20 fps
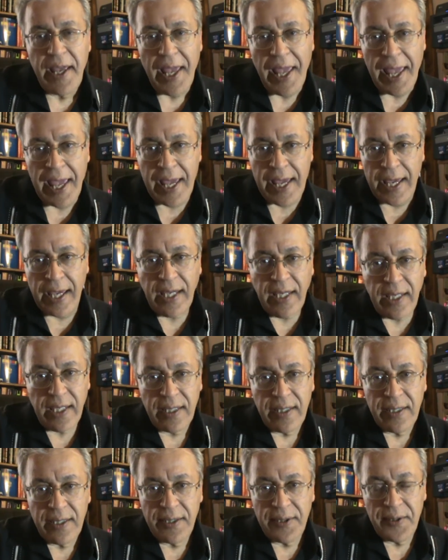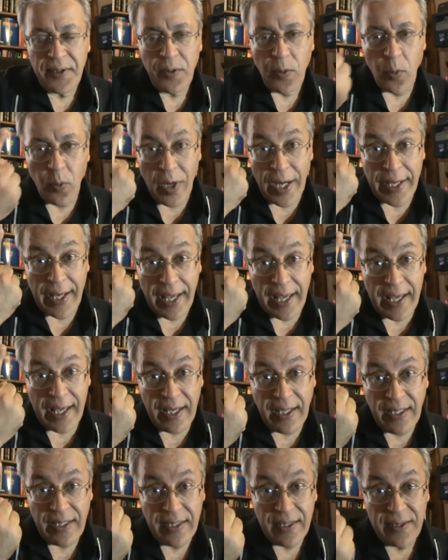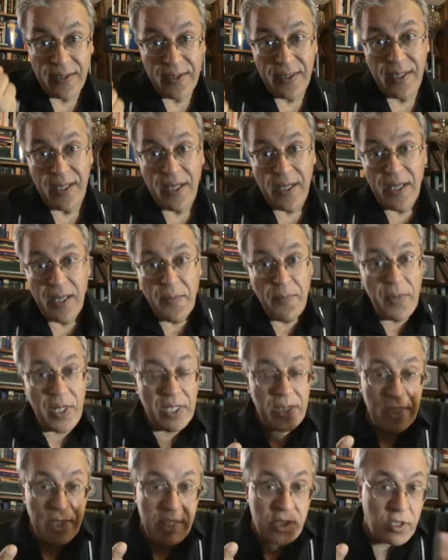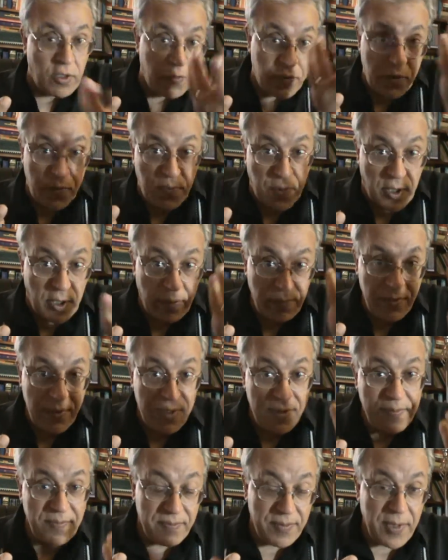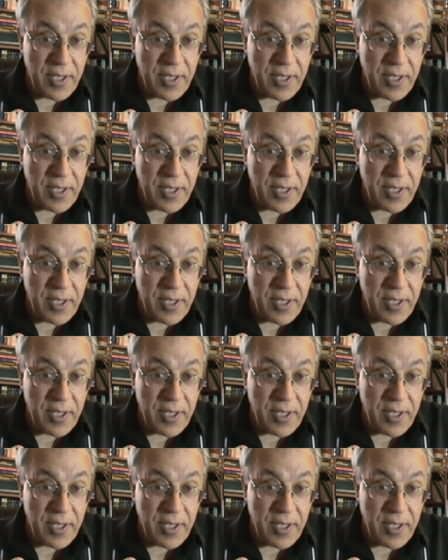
egg, one egg, millions of sperms.